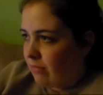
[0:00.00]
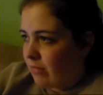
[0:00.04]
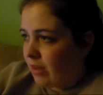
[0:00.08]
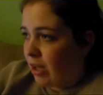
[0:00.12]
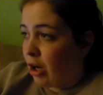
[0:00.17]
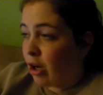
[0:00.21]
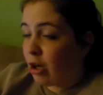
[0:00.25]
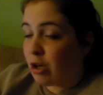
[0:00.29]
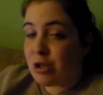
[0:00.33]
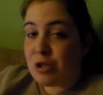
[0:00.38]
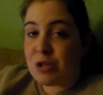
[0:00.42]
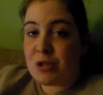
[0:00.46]
It
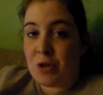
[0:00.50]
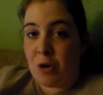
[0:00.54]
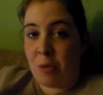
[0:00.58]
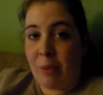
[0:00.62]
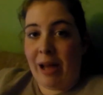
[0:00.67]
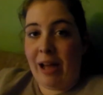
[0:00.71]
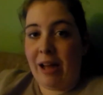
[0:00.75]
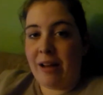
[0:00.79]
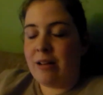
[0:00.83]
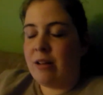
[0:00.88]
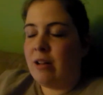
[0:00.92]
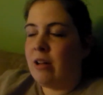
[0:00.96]
hurt so
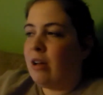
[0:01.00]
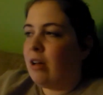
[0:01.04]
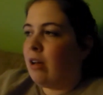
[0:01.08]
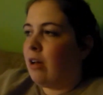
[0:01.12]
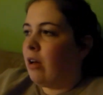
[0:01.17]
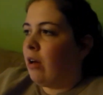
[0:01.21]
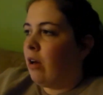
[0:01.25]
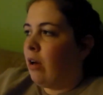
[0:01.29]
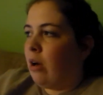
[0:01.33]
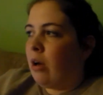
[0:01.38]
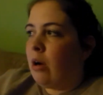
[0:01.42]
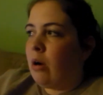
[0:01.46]
bad.
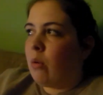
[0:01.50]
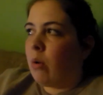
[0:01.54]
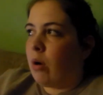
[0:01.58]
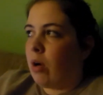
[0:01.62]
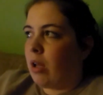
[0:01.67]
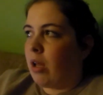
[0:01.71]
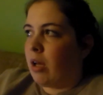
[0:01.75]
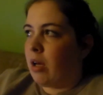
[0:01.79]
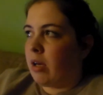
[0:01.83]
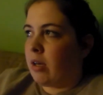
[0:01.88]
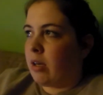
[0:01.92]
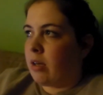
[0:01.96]
Well,
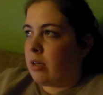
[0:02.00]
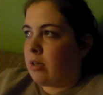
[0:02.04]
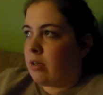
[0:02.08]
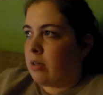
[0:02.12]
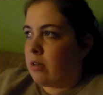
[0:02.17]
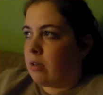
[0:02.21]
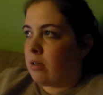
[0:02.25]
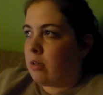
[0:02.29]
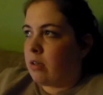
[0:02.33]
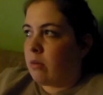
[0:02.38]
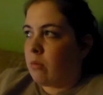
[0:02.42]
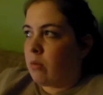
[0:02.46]
I
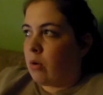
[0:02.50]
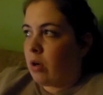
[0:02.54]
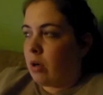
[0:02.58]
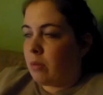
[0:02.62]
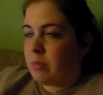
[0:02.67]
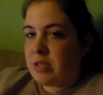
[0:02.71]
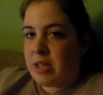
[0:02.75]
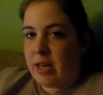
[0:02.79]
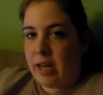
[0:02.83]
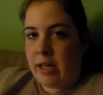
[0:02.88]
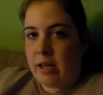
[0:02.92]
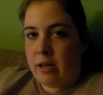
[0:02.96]
woke up
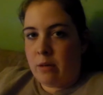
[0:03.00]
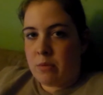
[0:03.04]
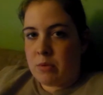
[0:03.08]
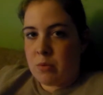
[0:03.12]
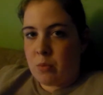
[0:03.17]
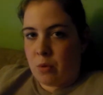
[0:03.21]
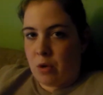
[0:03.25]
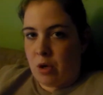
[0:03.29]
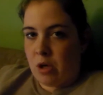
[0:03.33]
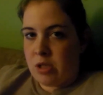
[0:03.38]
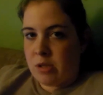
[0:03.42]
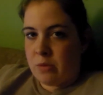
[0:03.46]
today and it was
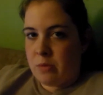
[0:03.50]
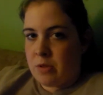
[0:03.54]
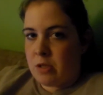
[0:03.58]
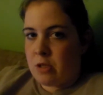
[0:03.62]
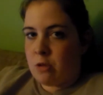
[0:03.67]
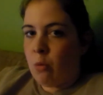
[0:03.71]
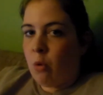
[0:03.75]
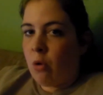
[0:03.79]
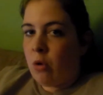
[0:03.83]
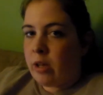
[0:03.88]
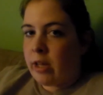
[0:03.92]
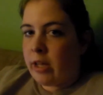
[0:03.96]
worse. It was
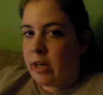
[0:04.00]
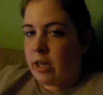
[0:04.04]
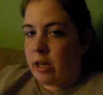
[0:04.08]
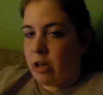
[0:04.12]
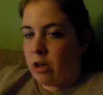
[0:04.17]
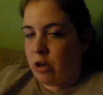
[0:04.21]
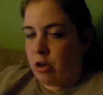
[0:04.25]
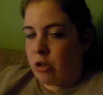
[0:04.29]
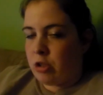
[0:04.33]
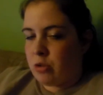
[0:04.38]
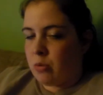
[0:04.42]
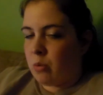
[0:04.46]
swollen and
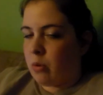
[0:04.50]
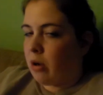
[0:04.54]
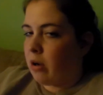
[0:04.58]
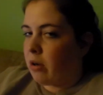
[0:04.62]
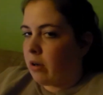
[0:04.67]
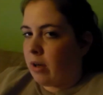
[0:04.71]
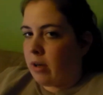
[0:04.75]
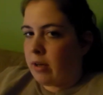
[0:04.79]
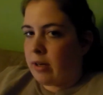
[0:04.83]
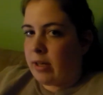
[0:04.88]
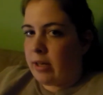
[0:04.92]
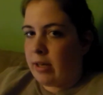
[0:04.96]
it hurt to
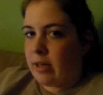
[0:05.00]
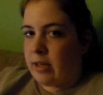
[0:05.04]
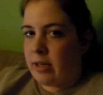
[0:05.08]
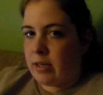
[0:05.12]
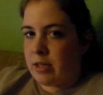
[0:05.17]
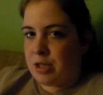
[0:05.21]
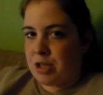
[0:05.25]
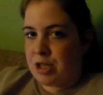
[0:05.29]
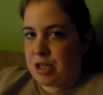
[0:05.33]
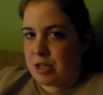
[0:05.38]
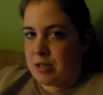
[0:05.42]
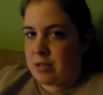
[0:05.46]
walk on it and
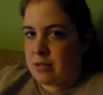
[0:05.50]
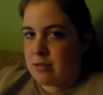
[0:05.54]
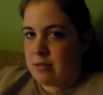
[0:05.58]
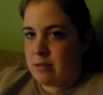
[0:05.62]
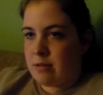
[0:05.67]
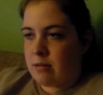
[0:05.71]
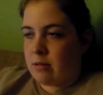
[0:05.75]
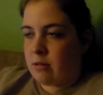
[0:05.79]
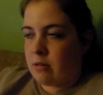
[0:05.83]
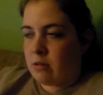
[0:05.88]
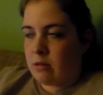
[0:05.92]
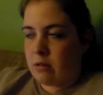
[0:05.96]
it
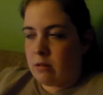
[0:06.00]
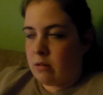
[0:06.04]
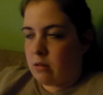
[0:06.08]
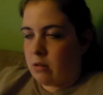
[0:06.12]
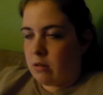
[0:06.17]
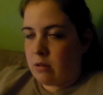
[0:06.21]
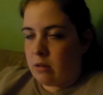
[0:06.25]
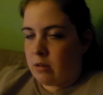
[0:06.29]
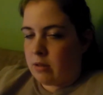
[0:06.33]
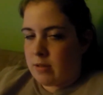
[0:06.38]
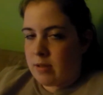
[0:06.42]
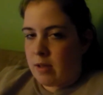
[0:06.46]
just,
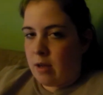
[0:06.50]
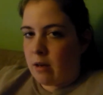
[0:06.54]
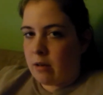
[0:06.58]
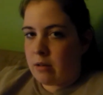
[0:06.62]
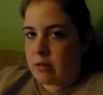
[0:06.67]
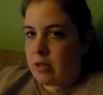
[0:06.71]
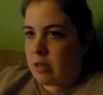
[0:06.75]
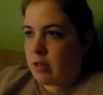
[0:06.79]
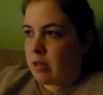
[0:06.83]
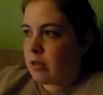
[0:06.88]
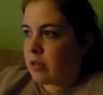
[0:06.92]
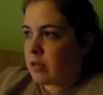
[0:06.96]
it
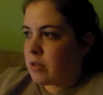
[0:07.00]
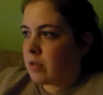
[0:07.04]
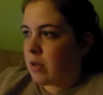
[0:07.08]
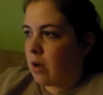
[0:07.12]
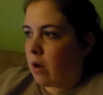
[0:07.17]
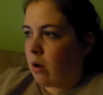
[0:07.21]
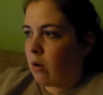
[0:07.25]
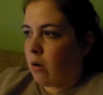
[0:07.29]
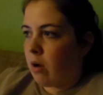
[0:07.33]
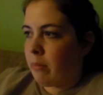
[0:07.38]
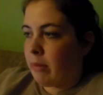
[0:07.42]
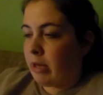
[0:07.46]
sucked.
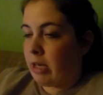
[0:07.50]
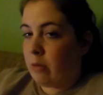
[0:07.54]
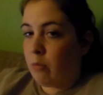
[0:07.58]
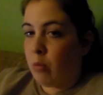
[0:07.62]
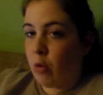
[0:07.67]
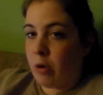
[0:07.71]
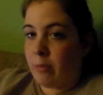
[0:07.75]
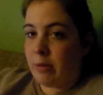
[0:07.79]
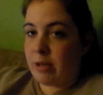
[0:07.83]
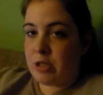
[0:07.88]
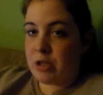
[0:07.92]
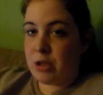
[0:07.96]
So I made an
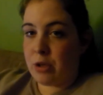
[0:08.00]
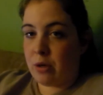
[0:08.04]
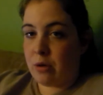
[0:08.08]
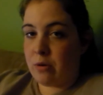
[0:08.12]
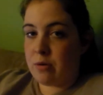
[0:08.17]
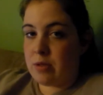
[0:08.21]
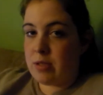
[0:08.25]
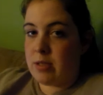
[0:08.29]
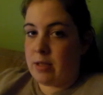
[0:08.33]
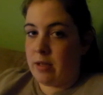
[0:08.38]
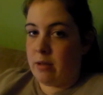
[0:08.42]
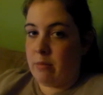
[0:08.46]
appointment to go
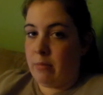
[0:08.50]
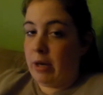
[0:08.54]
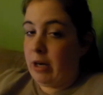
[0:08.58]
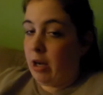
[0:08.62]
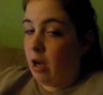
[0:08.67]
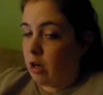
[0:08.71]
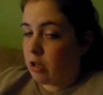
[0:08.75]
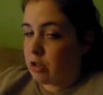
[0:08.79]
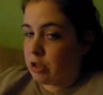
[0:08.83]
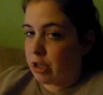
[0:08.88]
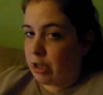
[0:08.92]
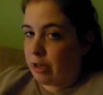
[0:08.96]
see my
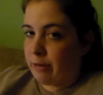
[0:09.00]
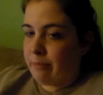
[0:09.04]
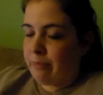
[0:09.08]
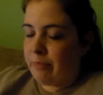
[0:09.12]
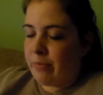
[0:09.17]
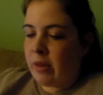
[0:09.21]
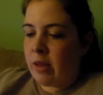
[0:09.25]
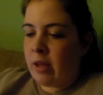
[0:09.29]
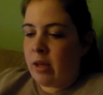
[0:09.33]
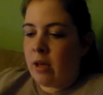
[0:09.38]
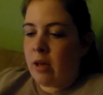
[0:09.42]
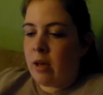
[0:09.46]
doctor.
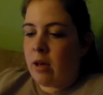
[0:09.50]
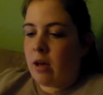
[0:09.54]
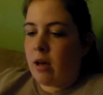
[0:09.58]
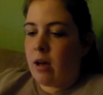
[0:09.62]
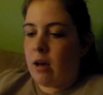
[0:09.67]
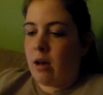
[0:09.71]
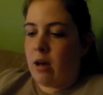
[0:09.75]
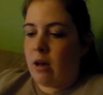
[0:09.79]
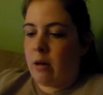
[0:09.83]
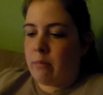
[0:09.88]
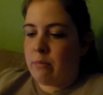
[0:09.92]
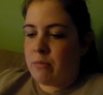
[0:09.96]

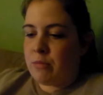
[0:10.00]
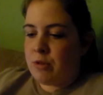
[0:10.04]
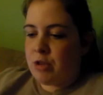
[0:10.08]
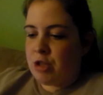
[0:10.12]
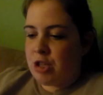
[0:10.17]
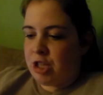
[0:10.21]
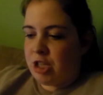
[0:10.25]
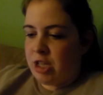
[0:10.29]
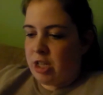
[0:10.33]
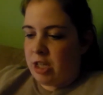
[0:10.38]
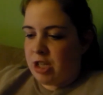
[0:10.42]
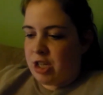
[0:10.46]
Um,
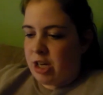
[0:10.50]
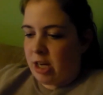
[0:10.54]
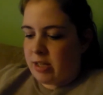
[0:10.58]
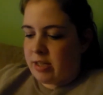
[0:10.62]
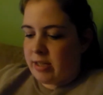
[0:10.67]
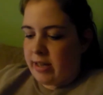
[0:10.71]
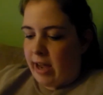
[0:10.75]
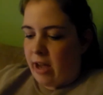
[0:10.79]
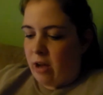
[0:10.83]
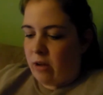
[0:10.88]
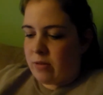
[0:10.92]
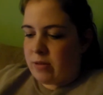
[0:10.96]
she checked
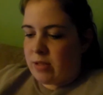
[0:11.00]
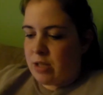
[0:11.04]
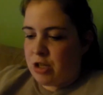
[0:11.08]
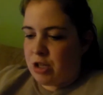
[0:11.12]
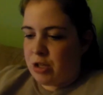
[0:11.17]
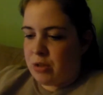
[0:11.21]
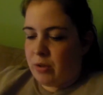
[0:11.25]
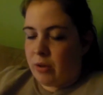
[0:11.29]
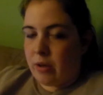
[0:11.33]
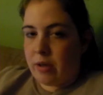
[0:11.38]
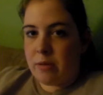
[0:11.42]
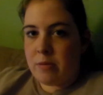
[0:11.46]
it out and said
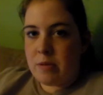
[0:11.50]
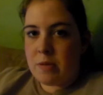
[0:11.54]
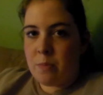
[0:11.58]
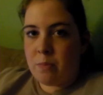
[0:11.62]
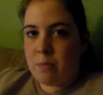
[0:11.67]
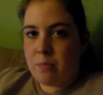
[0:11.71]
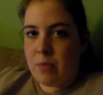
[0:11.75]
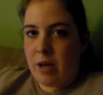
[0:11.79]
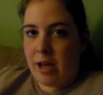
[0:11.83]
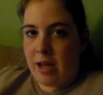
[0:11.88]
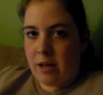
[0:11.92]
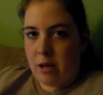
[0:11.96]
she thought it was,
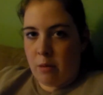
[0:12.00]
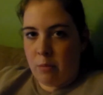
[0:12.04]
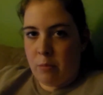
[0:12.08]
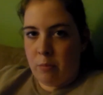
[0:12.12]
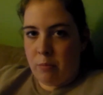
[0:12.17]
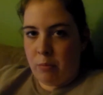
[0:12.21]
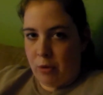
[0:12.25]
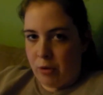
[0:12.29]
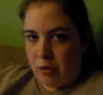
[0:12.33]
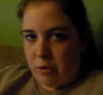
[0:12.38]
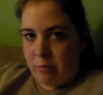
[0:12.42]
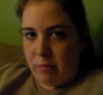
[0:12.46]
I had a couple
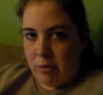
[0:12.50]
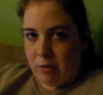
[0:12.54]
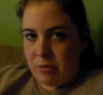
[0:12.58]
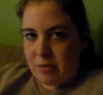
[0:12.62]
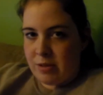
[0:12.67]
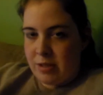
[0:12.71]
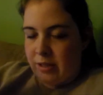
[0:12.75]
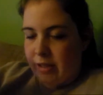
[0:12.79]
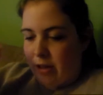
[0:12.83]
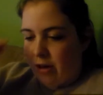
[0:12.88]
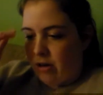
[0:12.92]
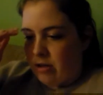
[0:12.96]
broken
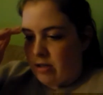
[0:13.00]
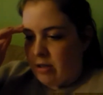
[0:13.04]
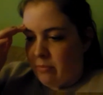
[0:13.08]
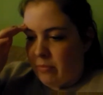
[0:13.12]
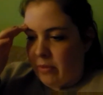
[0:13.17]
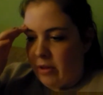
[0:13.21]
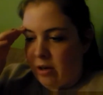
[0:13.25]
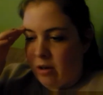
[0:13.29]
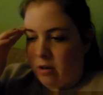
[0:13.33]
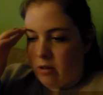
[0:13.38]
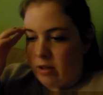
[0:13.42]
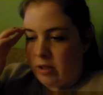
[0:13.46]
bones in there or
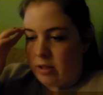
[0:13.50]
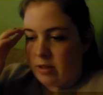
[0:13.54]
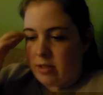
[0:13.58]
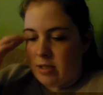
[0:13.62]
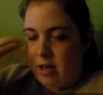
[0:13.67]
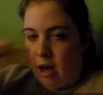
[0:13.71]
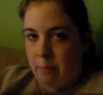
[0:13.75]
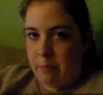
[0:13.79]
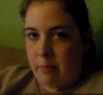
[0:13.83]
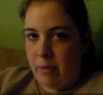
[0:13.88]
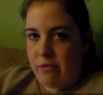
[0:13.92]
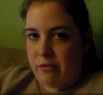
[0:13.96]
something on like the
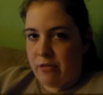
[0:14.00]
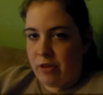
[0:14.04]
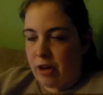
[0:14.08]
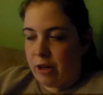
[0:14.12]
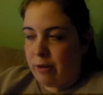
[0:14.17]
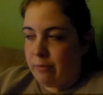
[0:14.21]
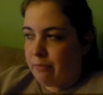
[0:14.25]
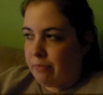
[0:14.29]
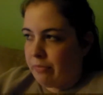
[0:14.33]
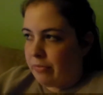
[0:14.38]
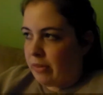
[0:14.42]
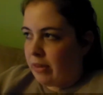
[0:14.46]
top of my foot.